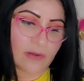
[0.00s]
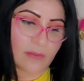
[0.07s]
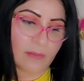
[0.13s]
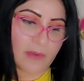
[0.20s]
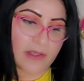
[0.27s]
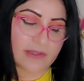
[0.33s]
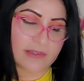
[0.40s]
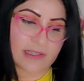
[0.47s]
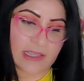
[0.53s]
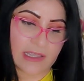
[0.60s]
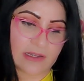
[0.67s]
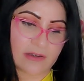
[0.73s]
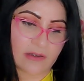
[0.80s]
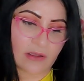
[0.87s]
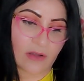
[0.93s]

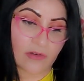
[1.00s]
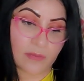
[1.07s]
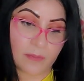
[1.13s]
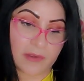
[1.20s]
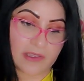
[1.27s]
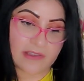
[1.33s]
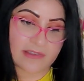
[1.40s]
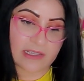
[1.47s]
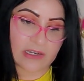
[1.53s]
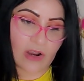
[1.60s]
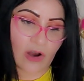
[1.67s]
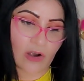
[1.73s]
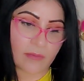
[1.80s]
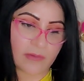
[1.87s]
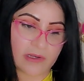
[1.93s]
meditate on peace and
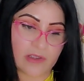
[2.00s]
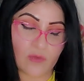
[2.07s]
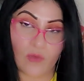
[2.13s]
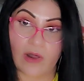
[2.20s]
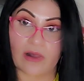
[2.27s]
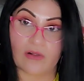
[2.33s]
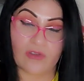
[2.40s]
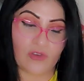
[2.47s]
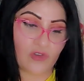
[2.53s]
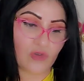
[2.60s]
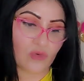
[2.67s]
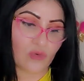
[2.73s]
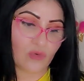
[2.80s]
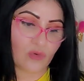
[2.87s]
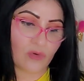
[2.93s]
harmony while
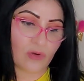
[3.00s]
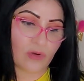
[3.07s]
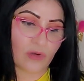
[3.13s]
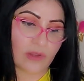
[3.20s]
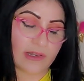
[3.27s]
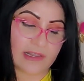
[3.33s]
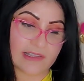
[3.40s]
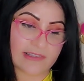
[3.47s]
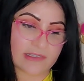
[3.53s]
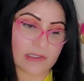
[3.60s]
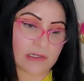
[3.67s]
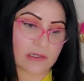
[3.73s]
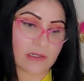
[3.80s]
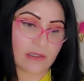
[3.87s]
you listen